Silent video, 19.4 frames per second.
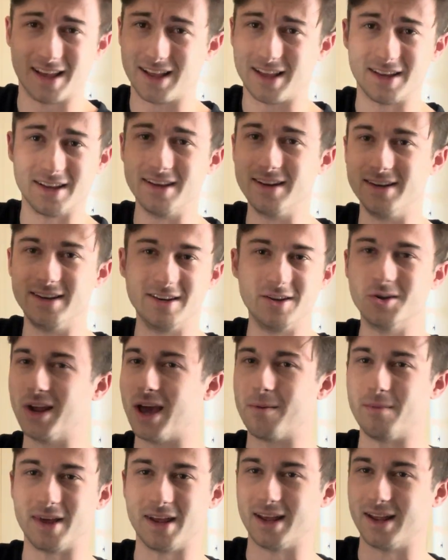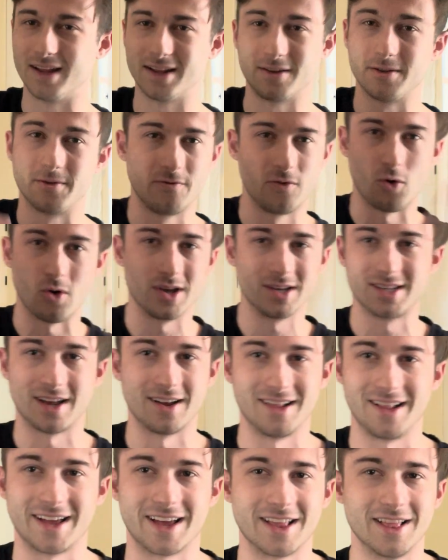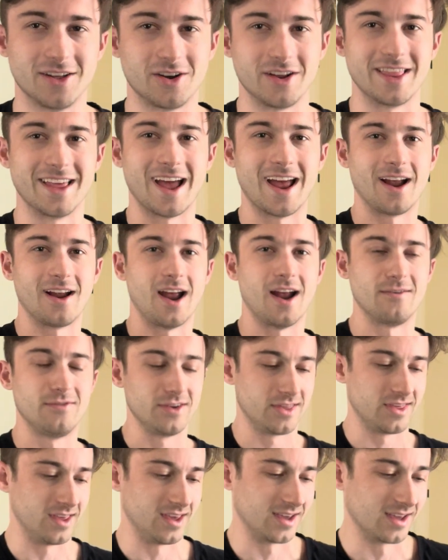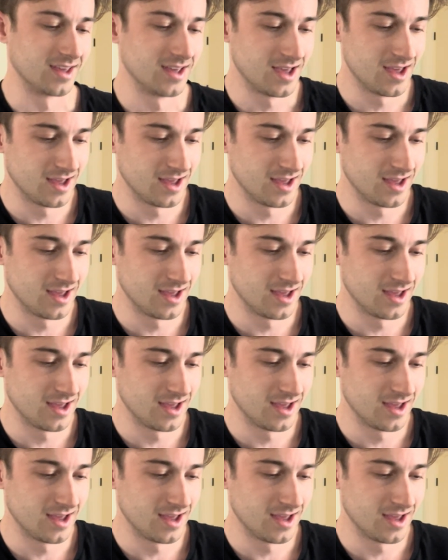you name it, voice, like literally everything.